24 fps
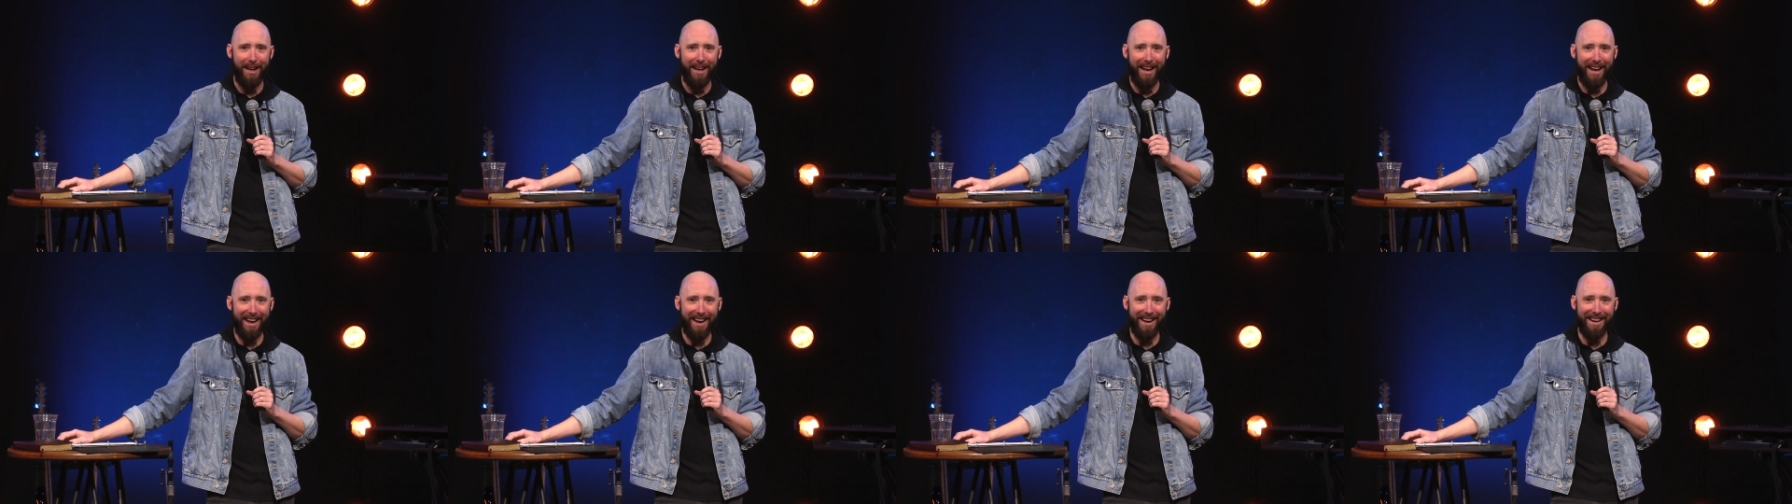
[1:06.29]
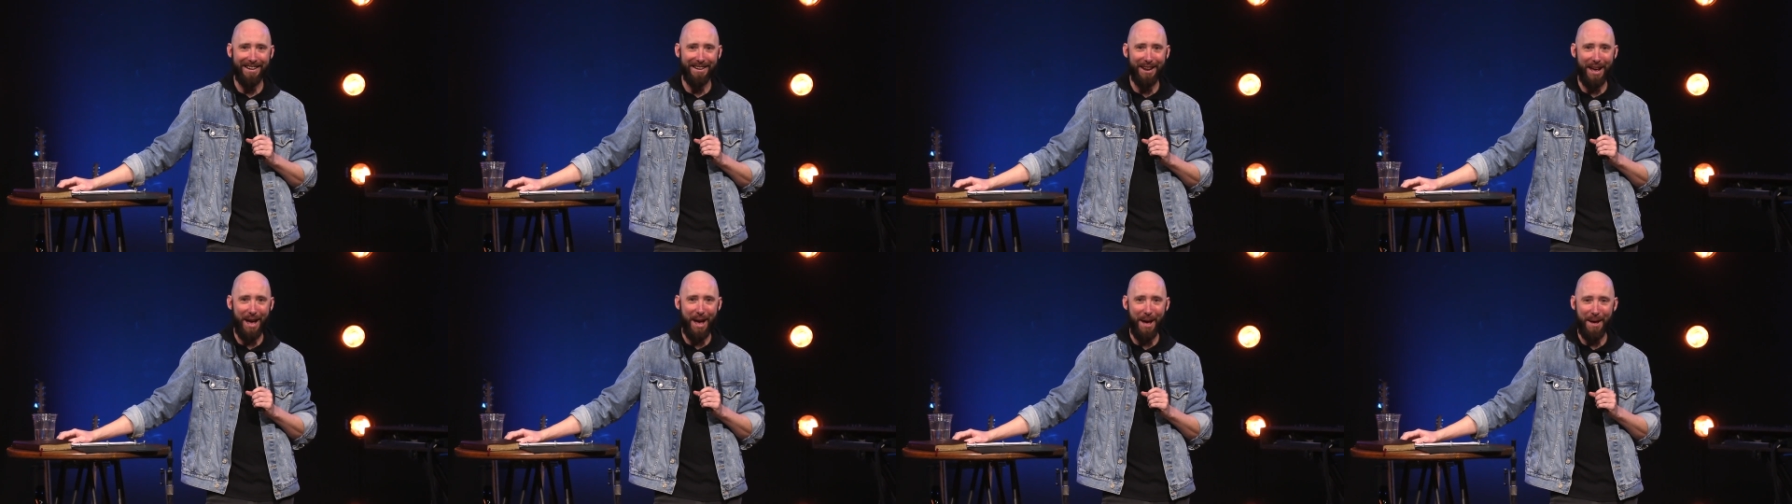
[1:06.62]

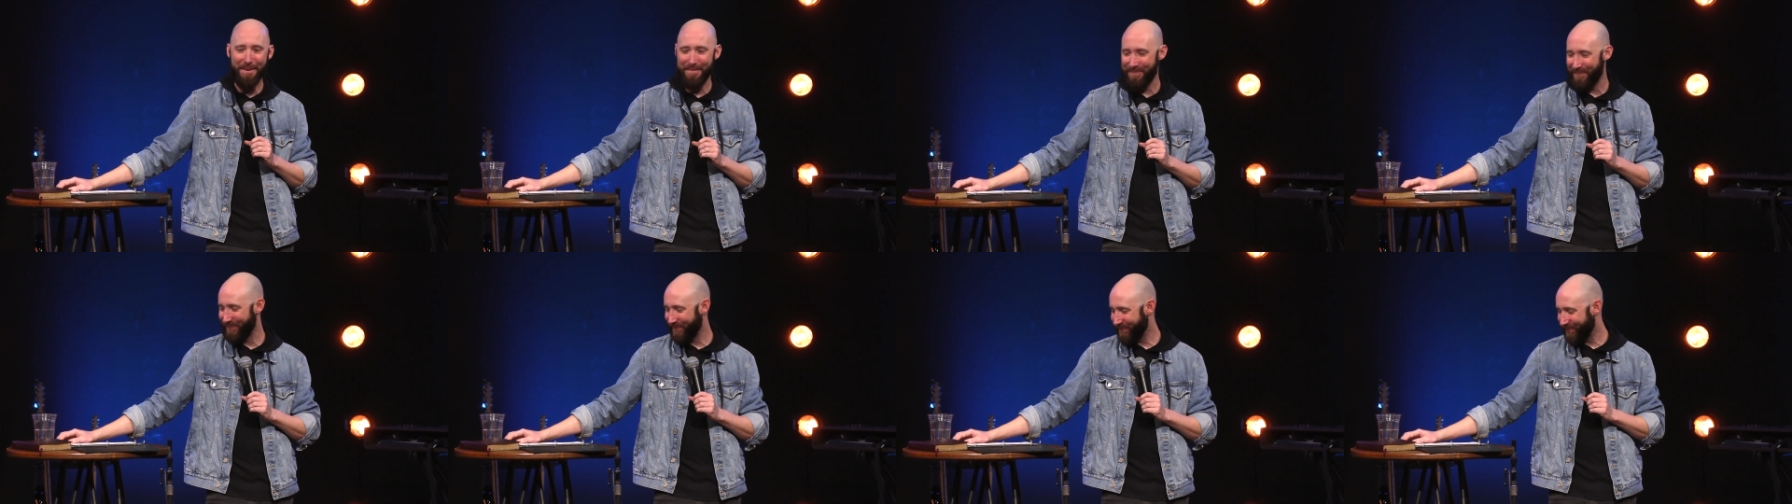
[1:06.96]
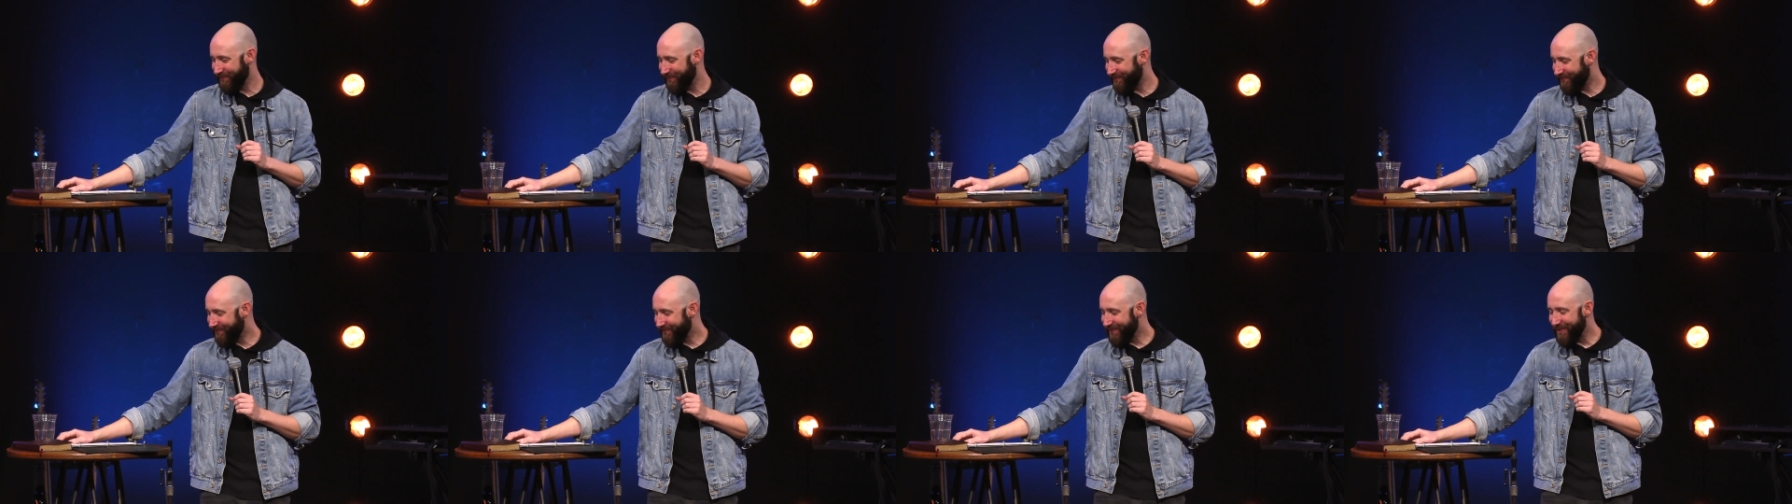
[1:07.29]
And uh,
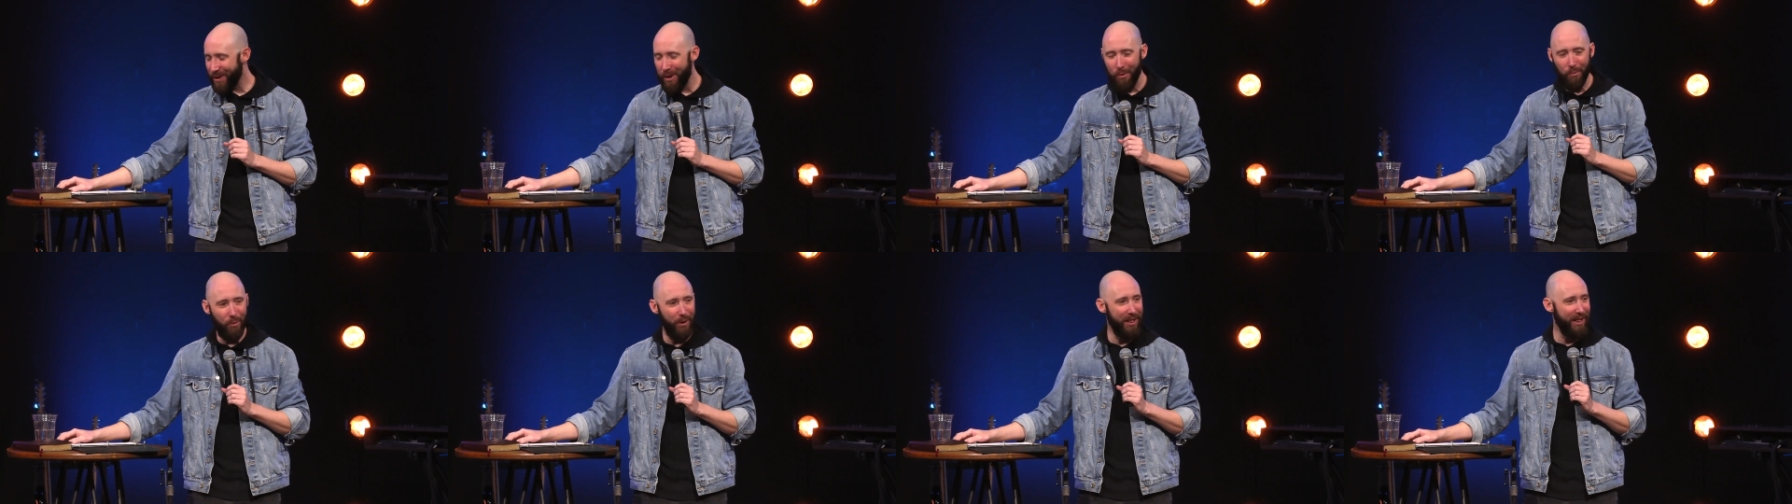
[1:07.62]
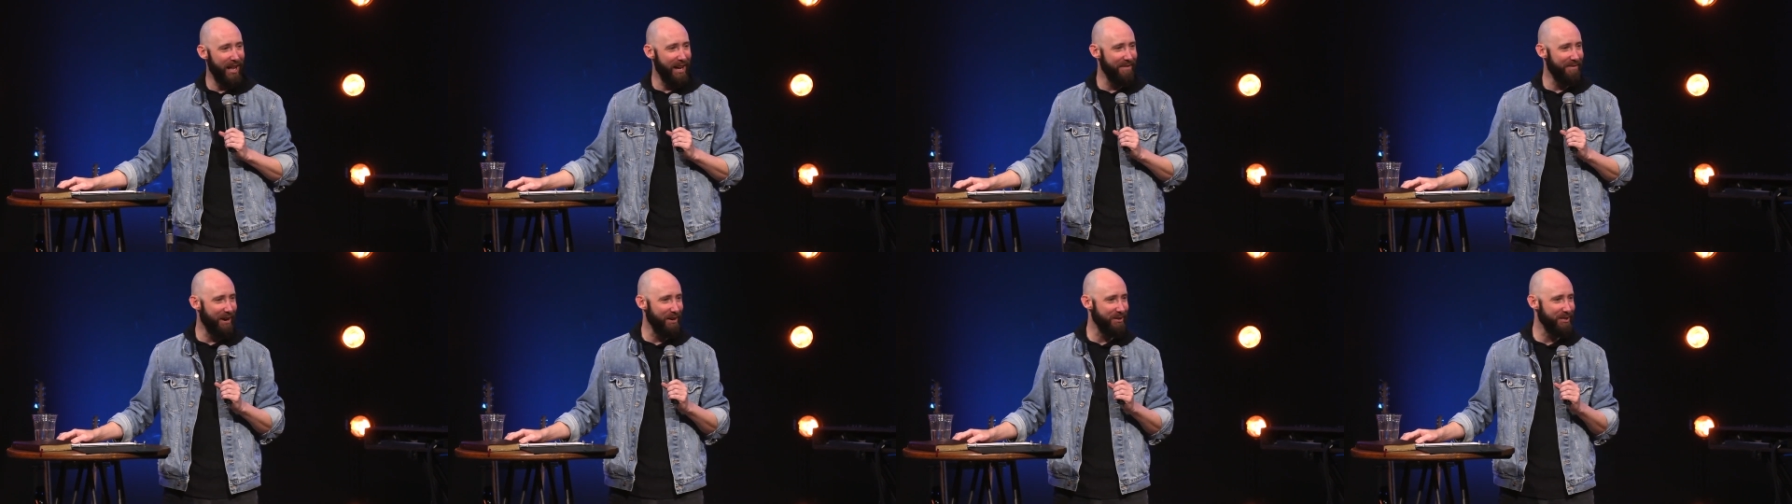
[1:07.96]
we
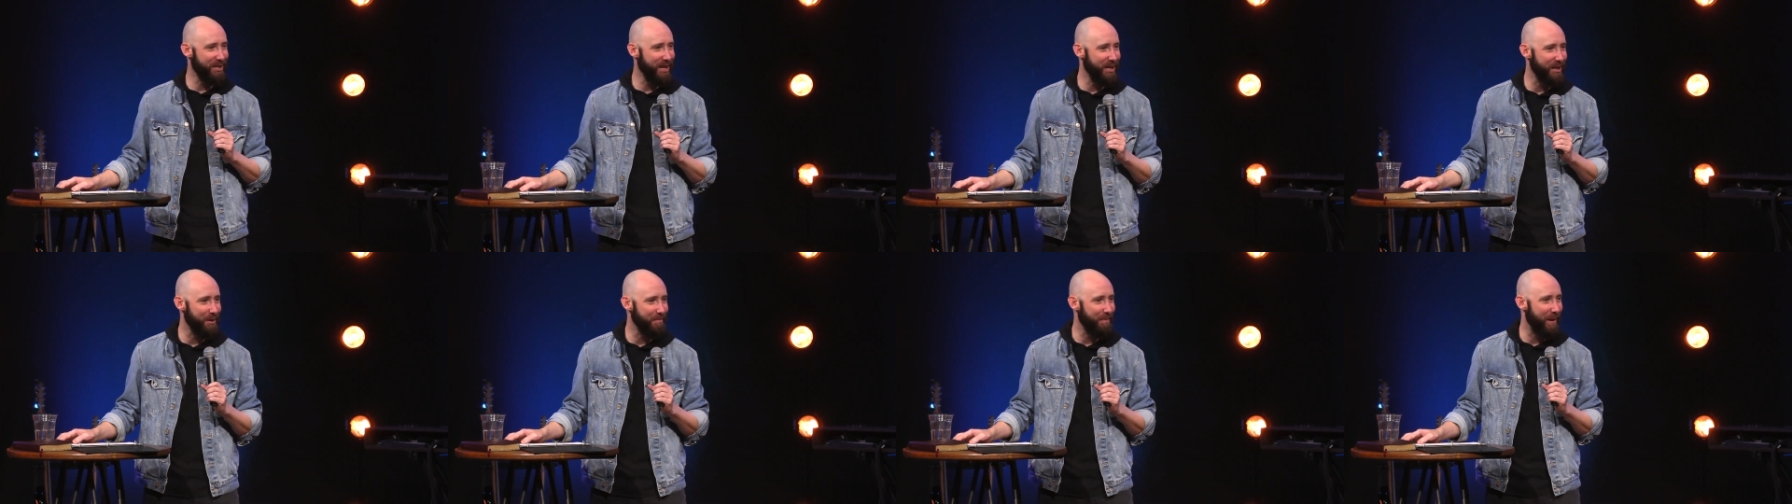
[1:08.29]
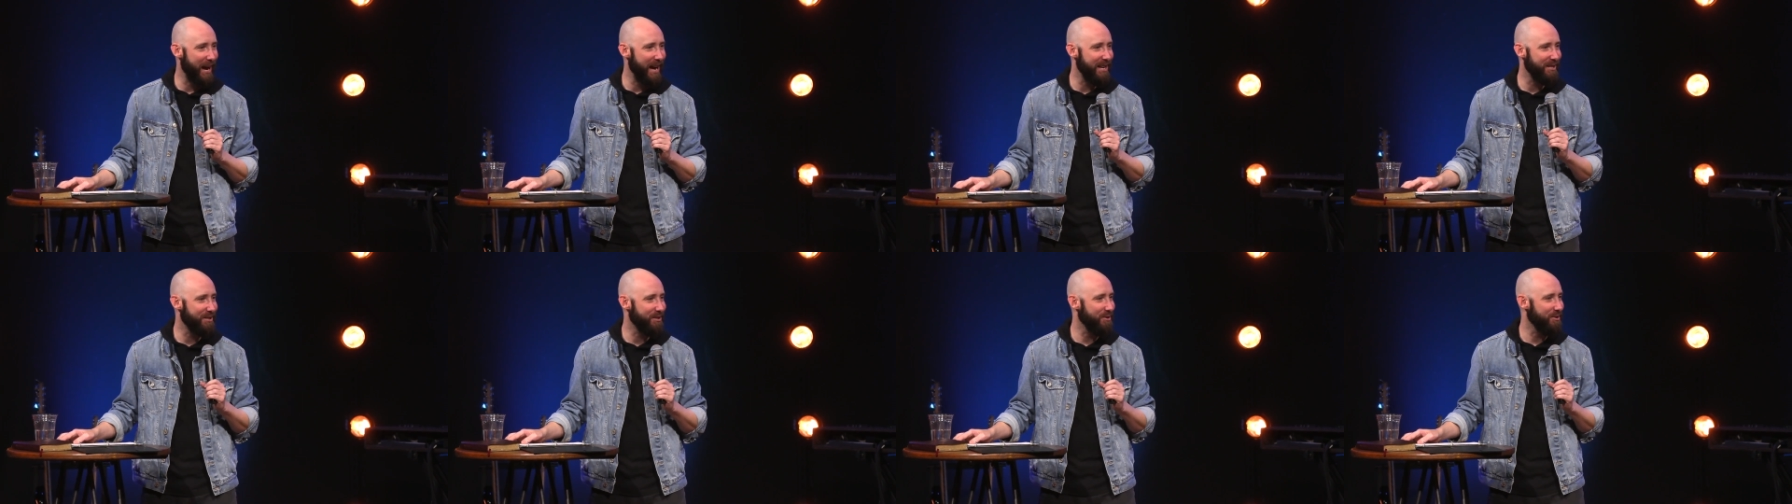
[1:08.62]
love our senior
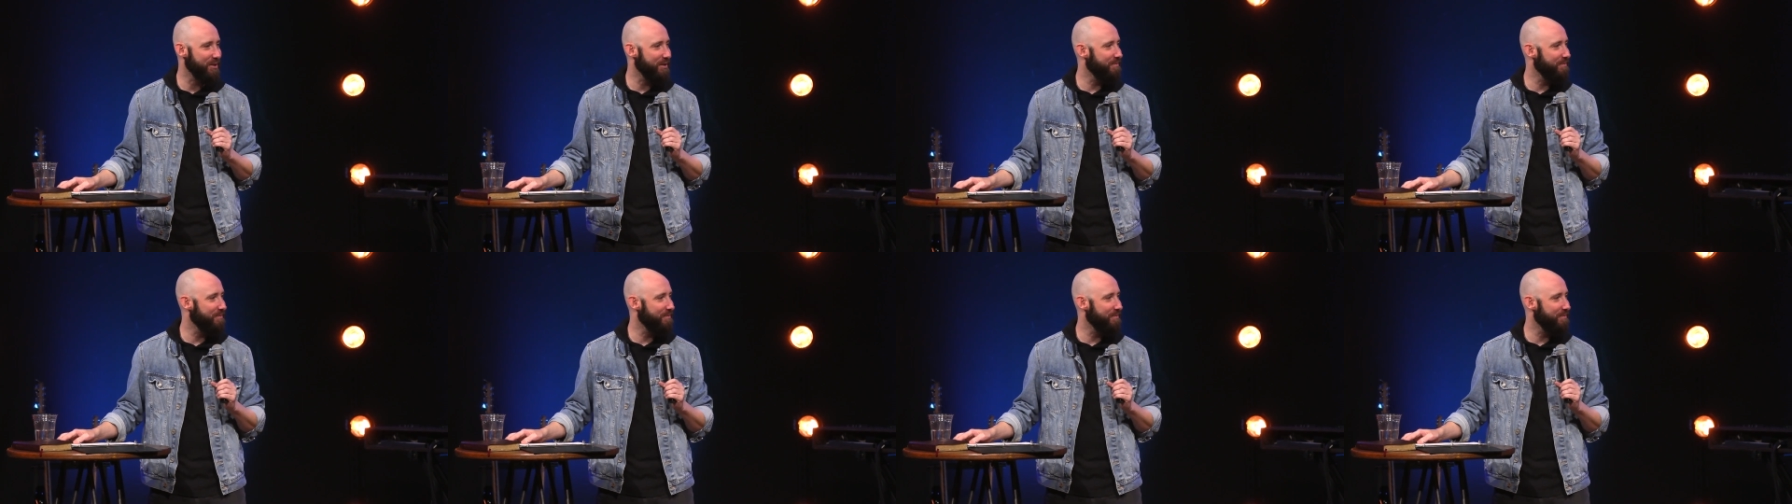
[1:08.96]
pastors.